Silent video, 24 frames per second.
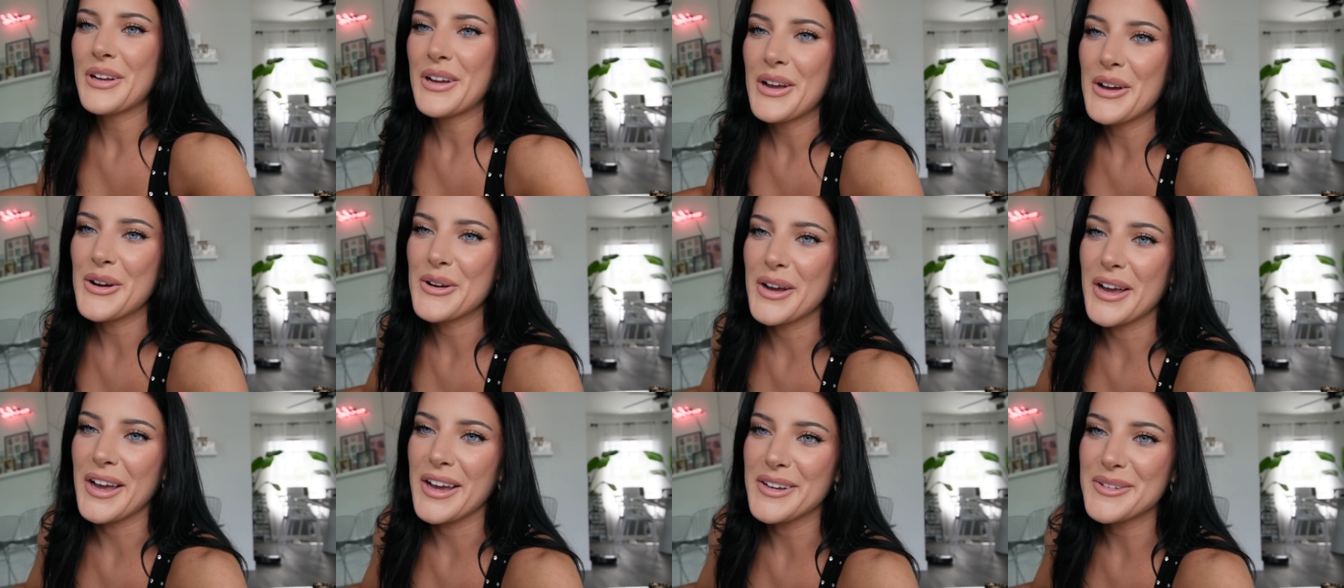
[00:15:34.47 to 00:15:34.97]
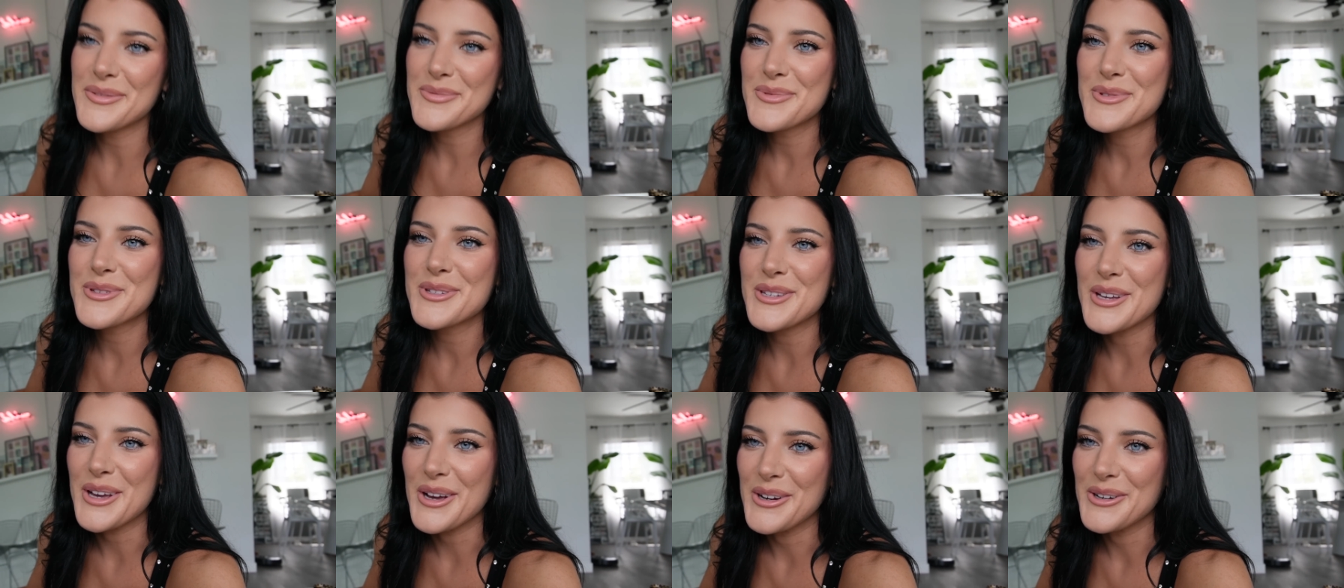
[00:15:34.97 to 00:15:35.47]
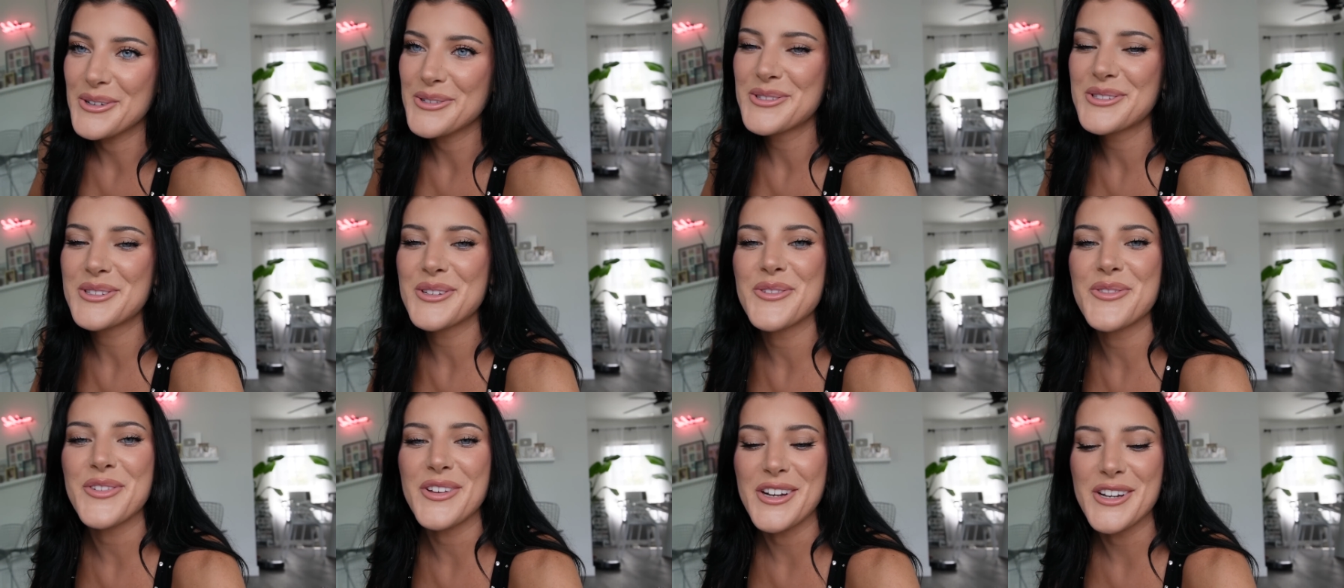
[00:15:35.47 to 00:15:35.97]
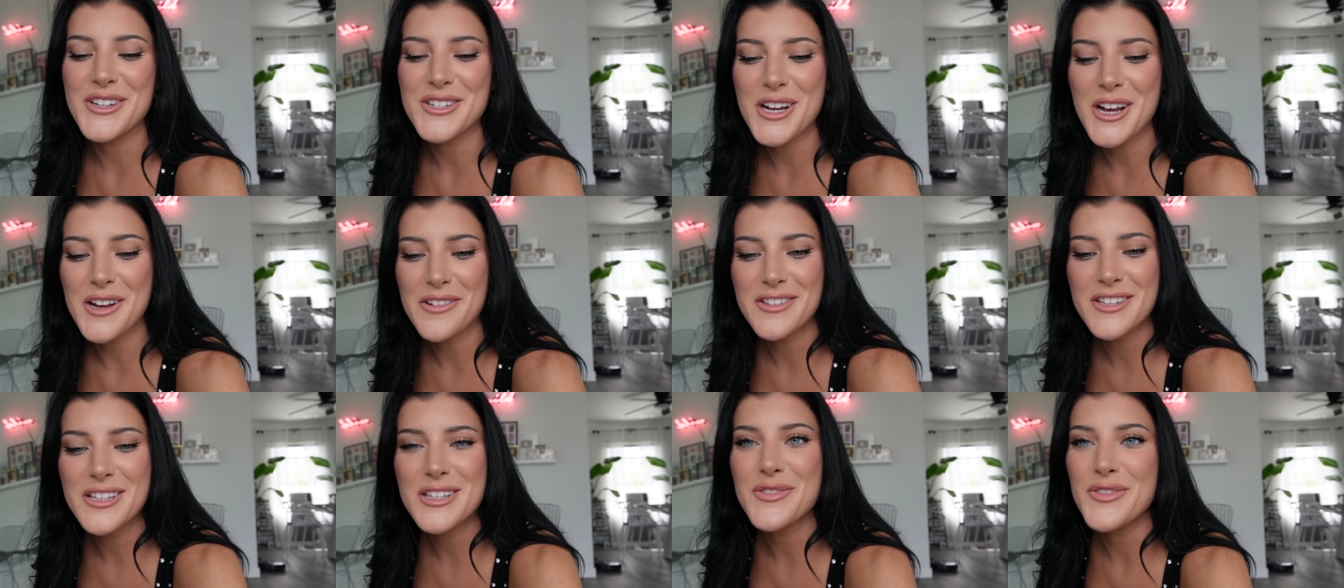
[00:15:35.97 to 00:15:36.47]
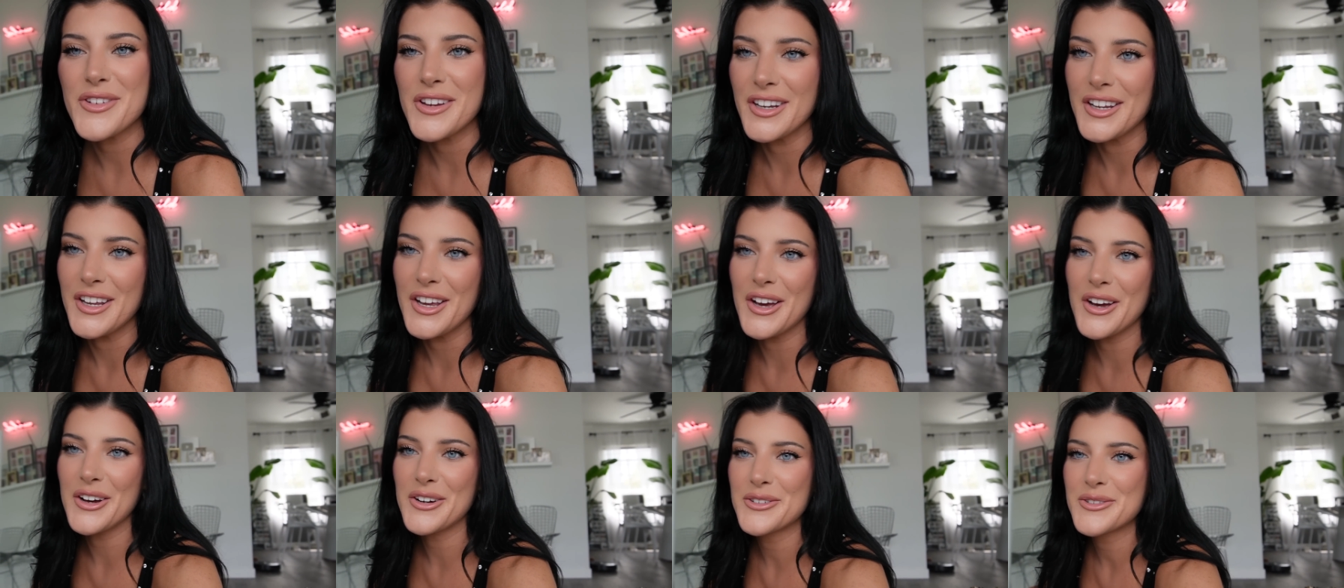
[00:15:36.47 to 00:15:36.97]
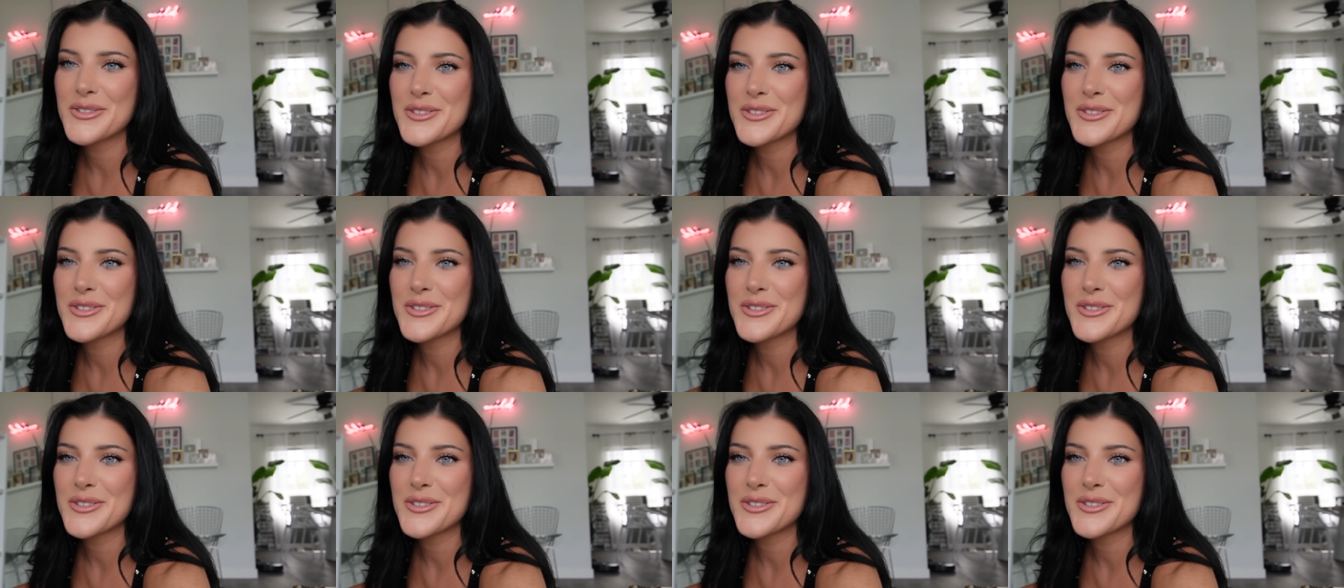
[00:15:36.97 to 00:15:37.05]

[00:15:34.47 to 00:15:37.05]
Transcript: Okay, so to finish off this video,